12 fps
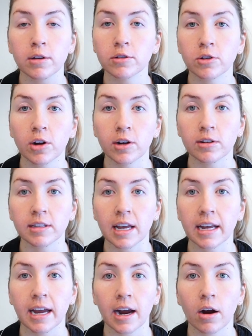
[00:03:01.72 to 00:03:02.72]
you start your
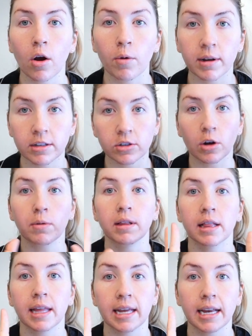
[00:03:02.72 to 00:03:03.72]
skincare, always start
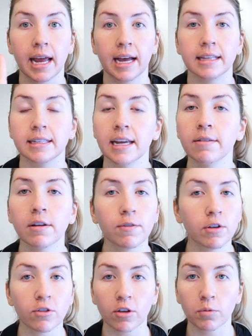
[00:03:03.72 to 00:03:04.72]
with clean hands. Even if
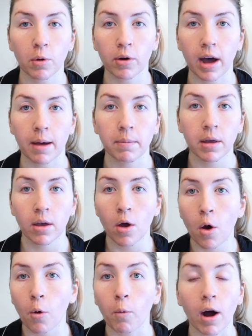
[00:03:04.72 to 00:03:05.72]
you just woke up,
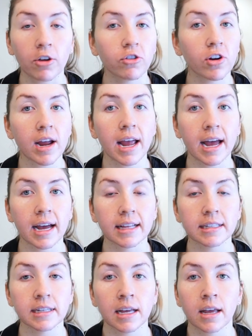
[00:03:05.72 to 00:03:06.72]
wash your
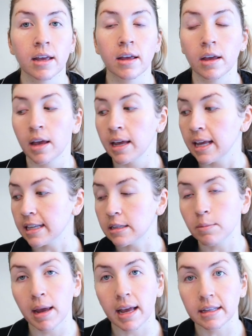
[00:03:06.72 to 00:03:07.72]
hands, get
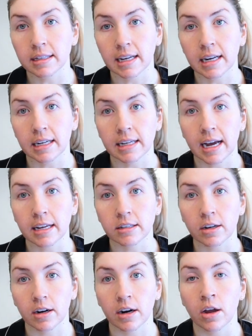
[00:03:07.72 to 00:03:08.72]
some hand
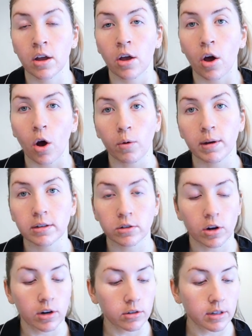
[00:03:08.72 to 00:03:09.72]
sanitizer. Always
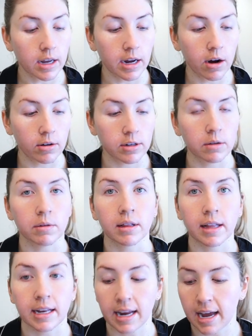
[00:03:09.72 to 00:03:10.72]
start your skincare routine
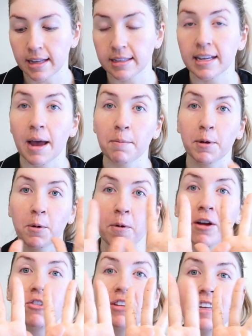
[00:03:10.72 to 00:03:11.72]
with clean hands. I'm gonna
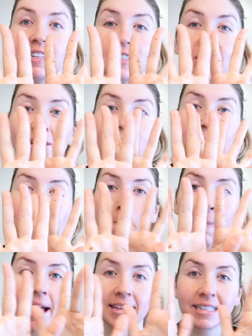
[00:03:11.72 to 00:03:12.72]
wash these dirty
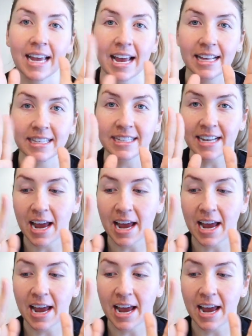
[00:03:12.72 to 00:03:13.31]
mask hands